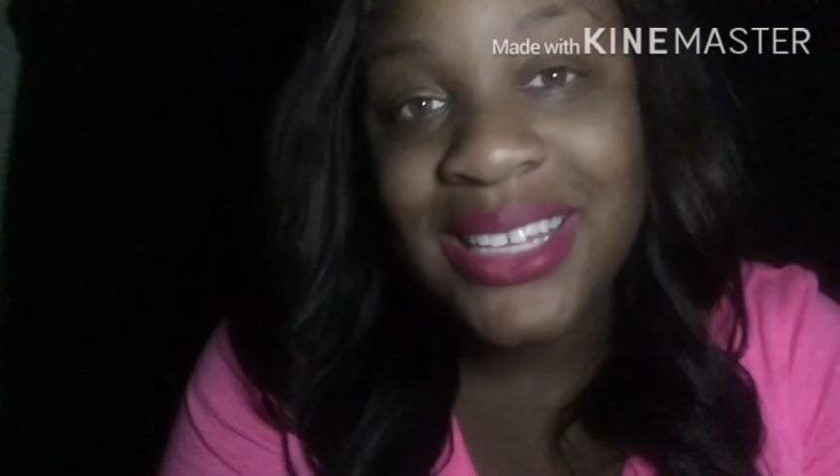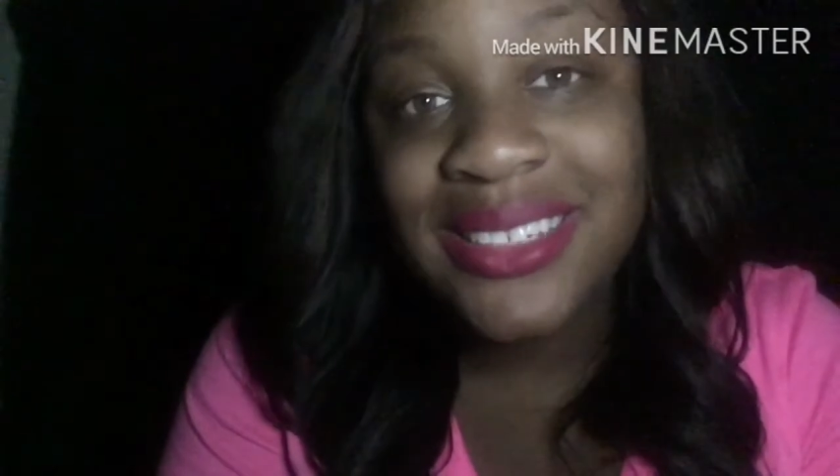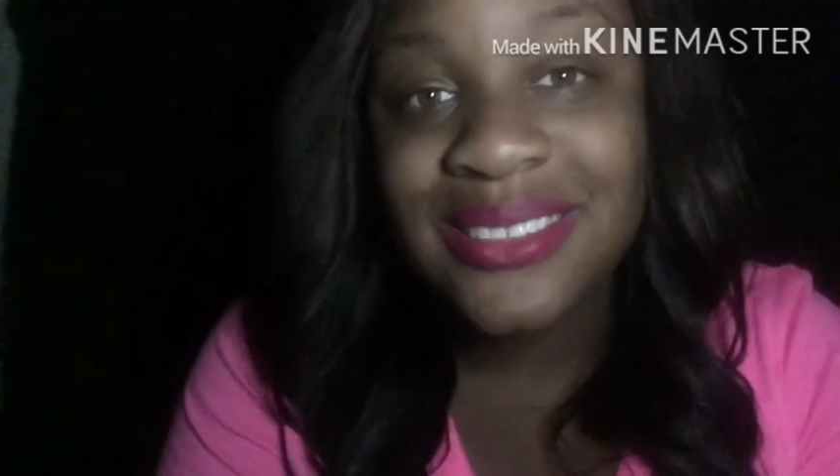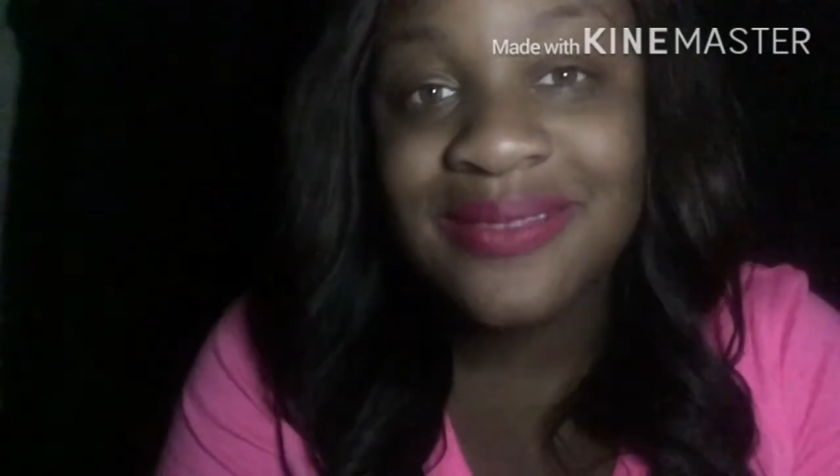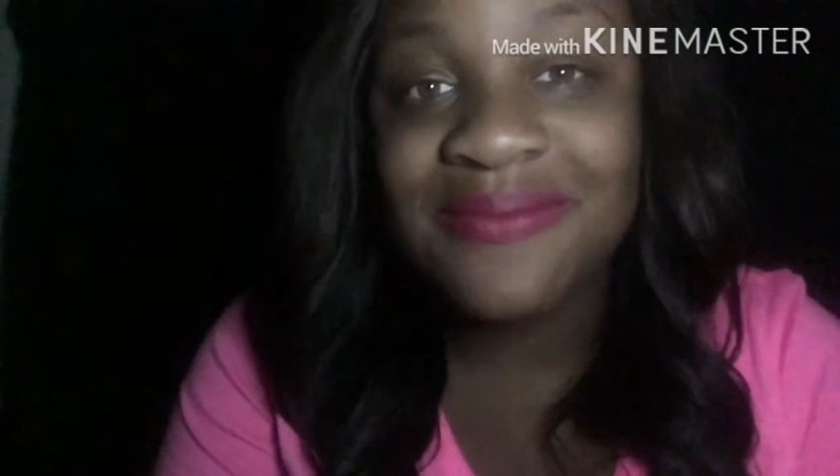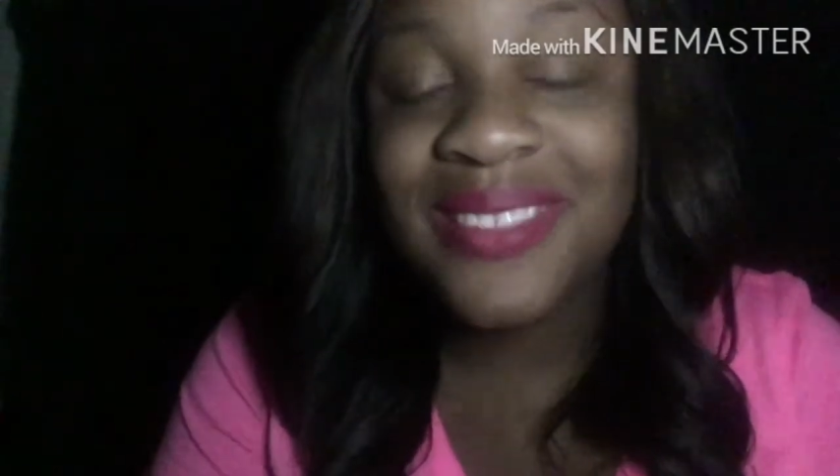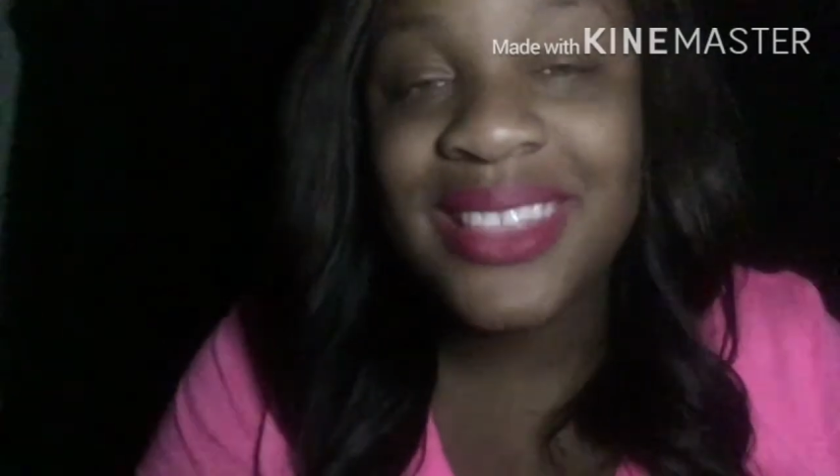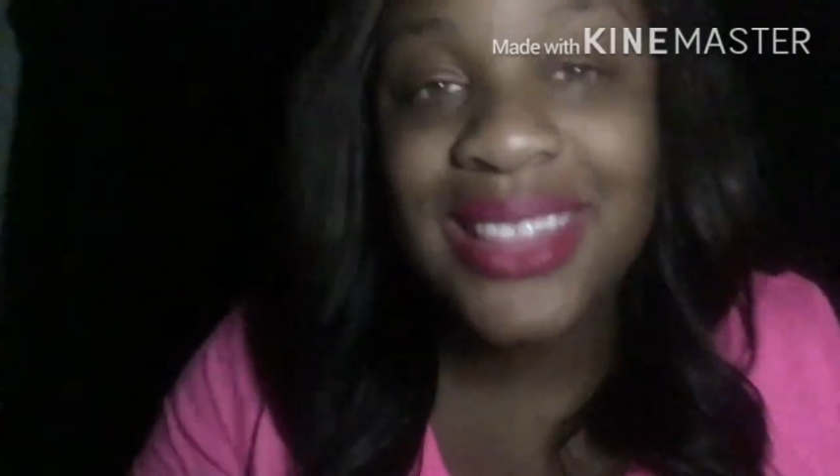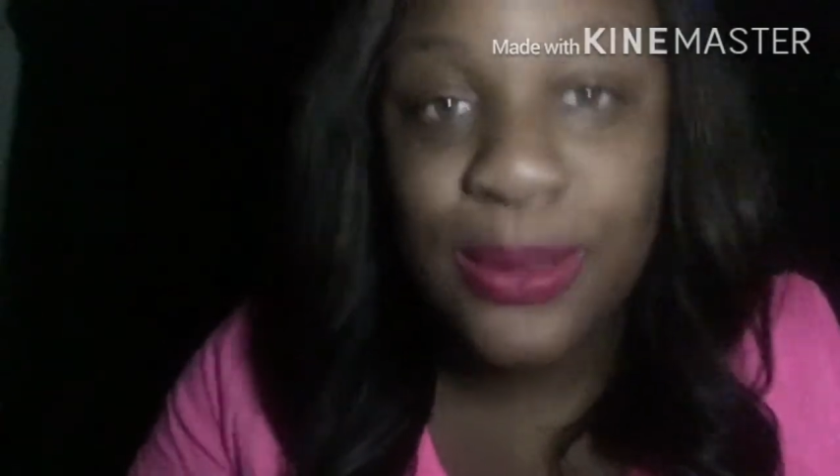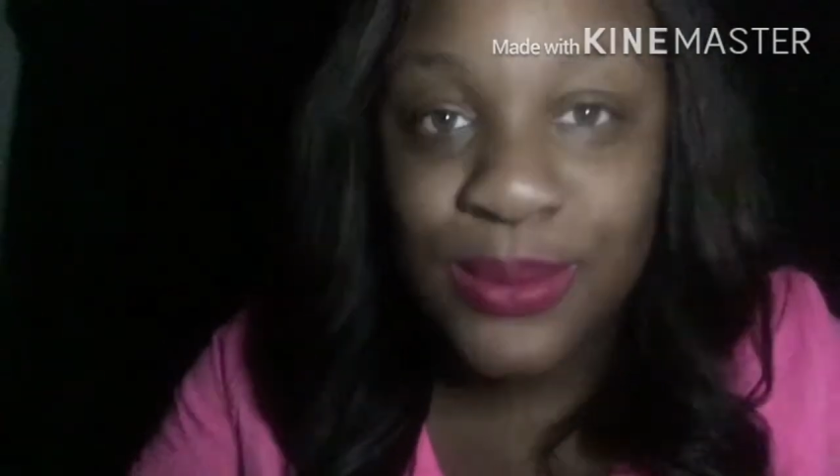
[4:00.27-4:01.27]
it,
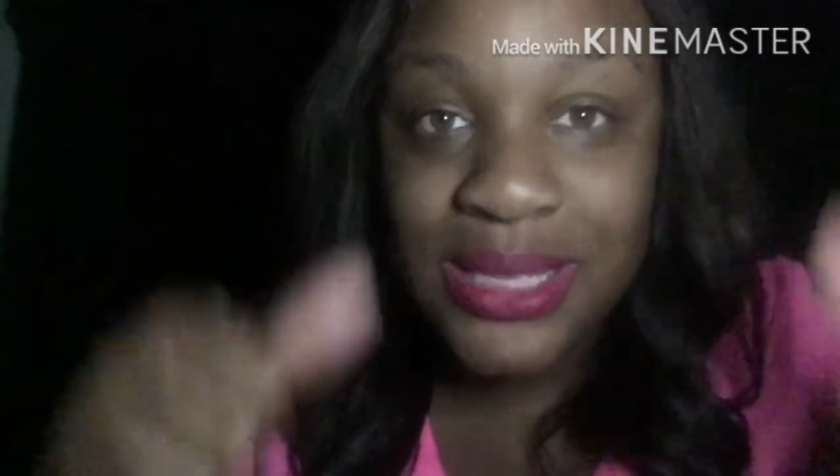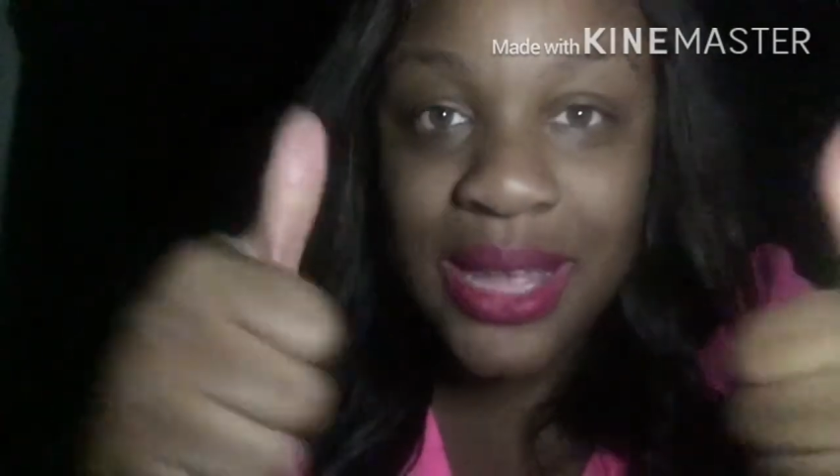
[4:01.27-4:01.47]
thumbs